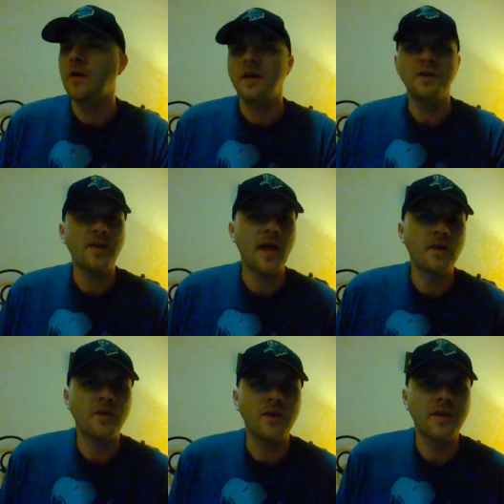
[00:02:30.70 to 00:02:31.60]
He's
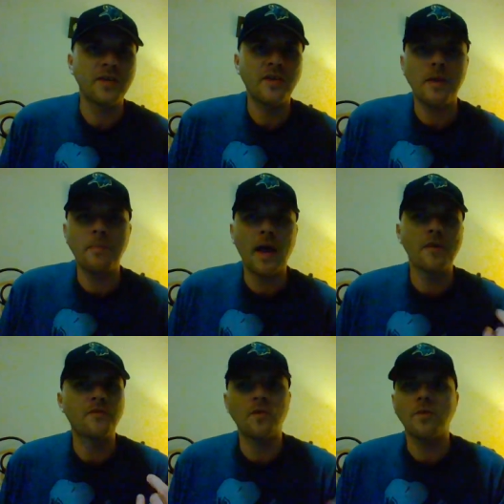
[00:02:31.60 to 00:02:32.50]
had good, he's had
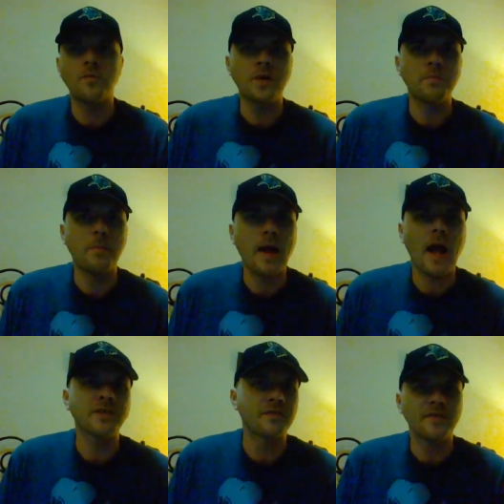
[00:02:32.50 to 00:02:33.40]
bad, so we'll give him a
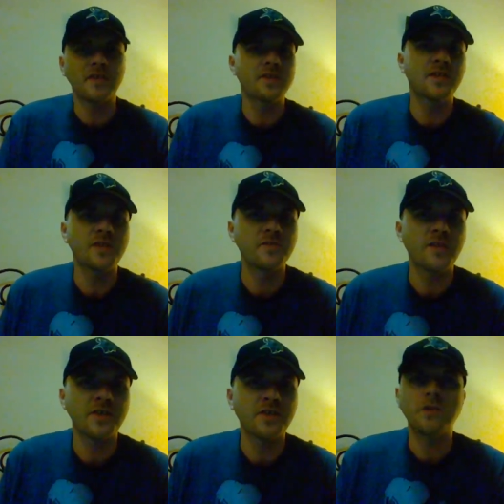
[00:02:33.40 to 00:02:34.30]
pass. If he continues
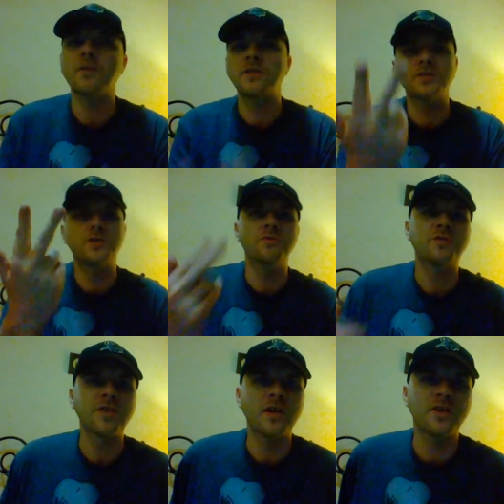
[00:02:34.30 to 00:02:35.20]
next year, well, that's 2
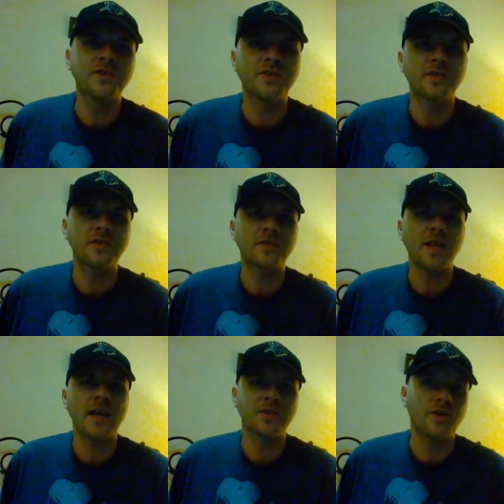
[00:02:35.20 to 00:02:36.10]

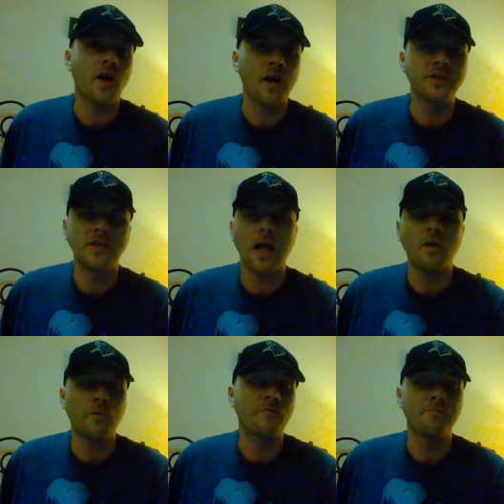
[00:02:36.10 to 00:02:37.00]
centers/guards now
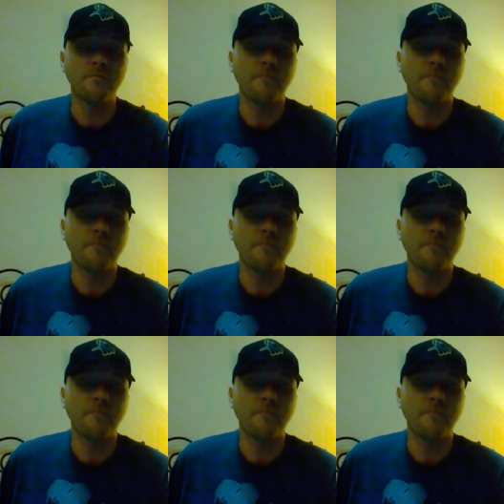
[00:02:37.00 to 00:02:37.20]
that we've